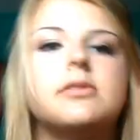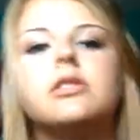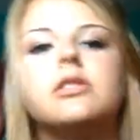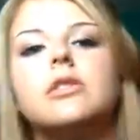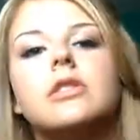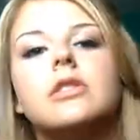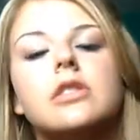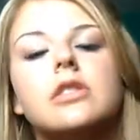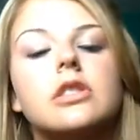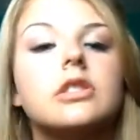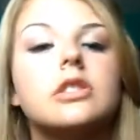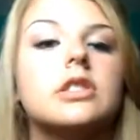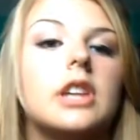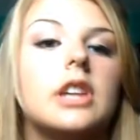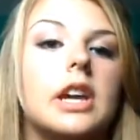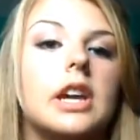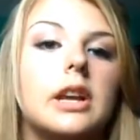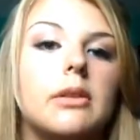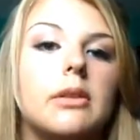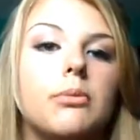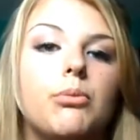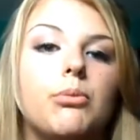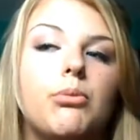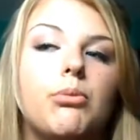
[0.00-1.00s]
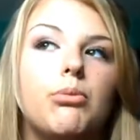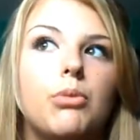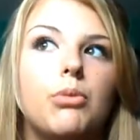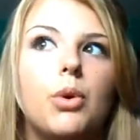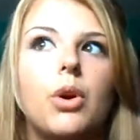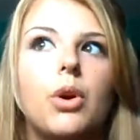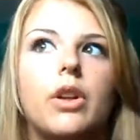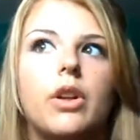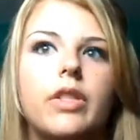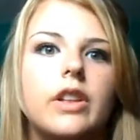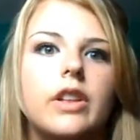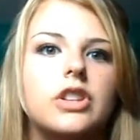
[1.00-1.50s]
so it looks like
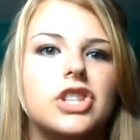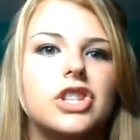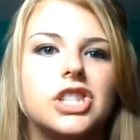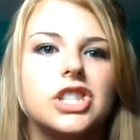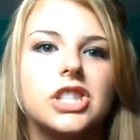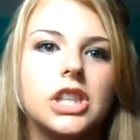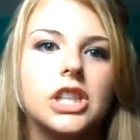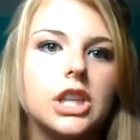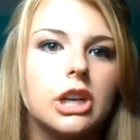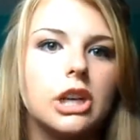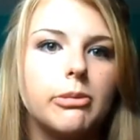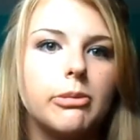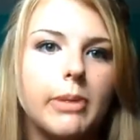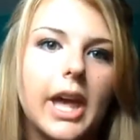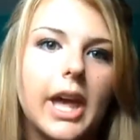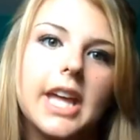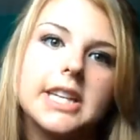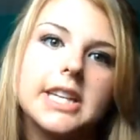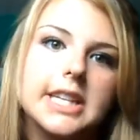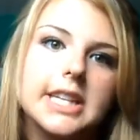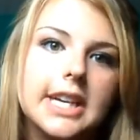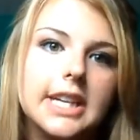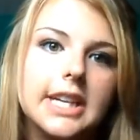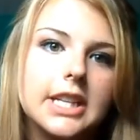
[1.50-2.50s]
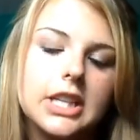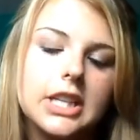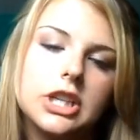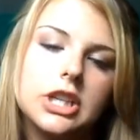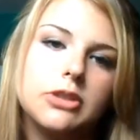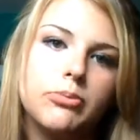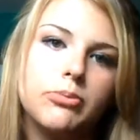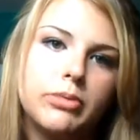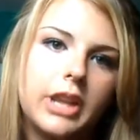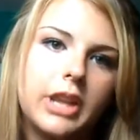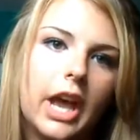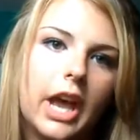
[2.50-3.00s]
more than just a little bandana
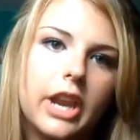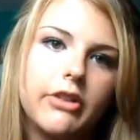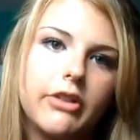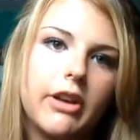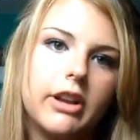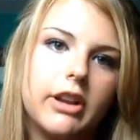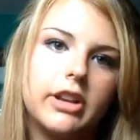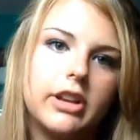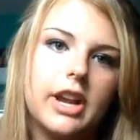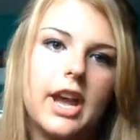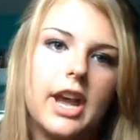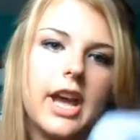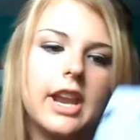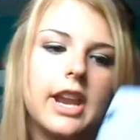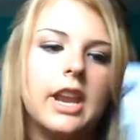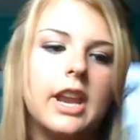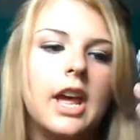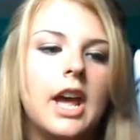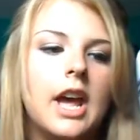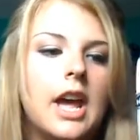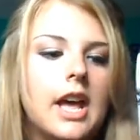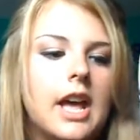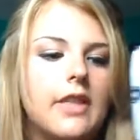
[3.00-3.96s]
that you tied around your head.